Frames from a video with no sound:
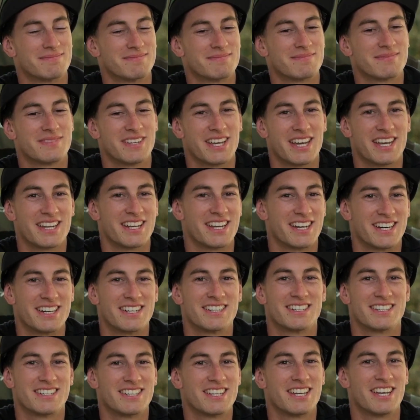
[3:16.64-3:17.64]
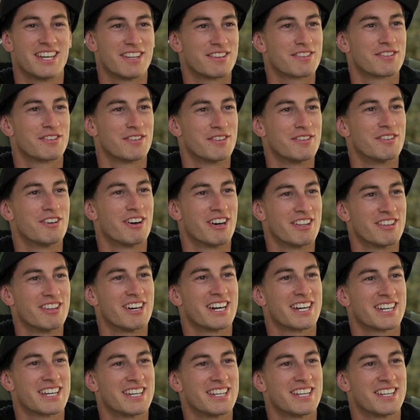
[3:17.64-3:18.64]
yeah, nah, it's good. I
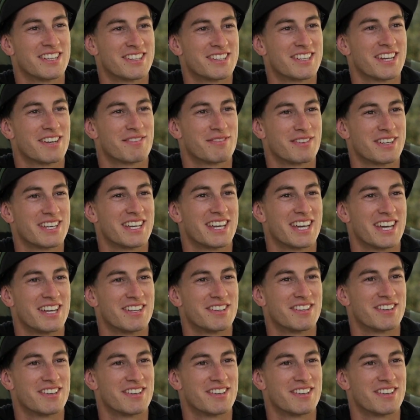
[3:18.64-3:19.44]
like it. It's definitely a head